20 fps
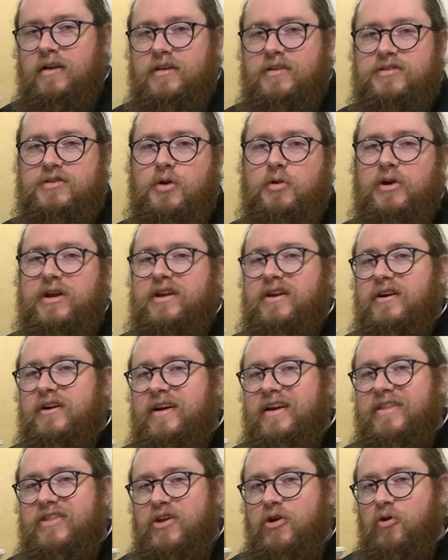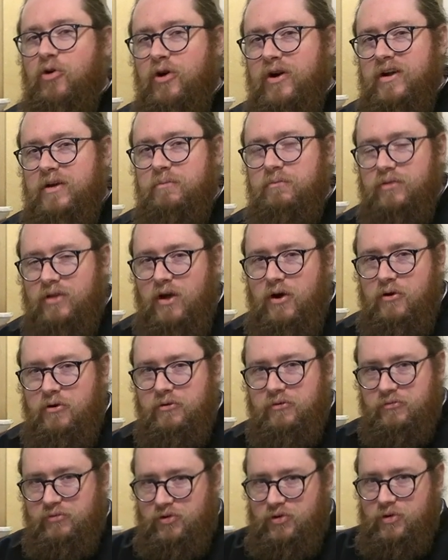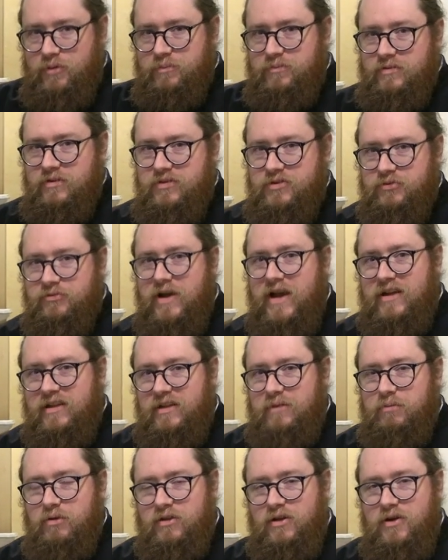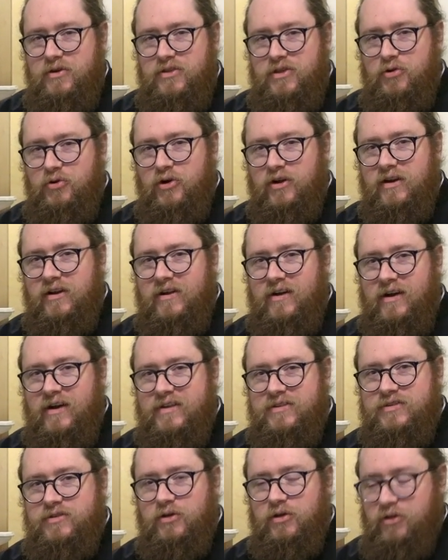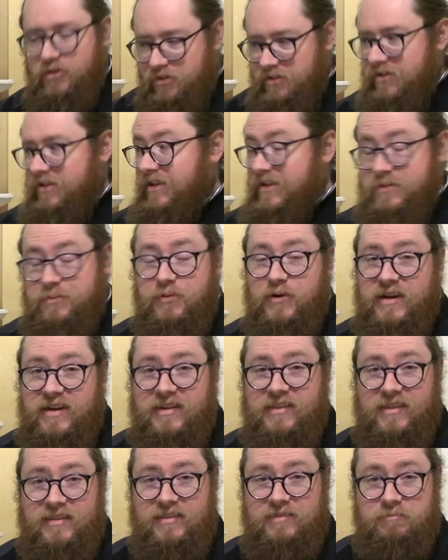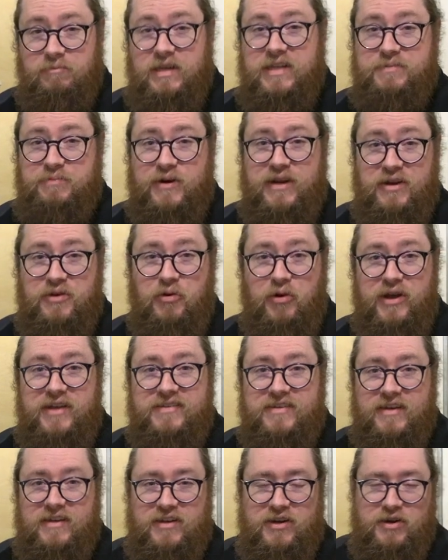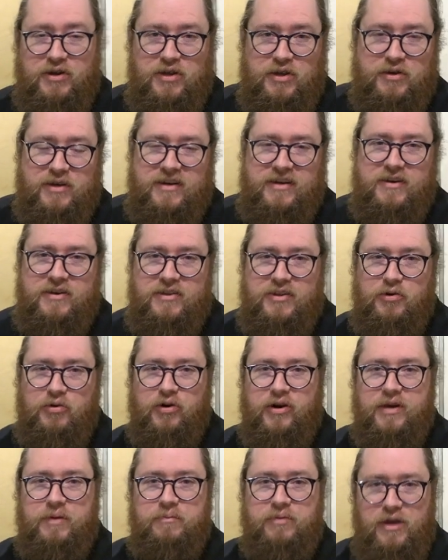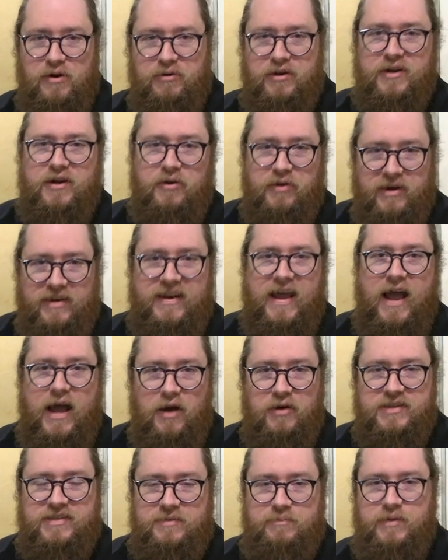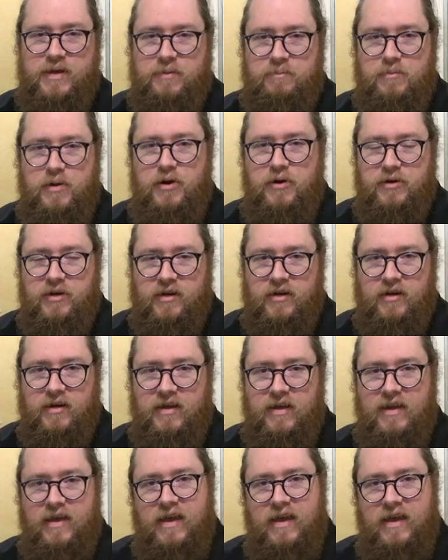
So we're here in the organ blower room, directly below the organ console. It's pretty noisy in here. You can hear the organ blower going now. It's a big motor.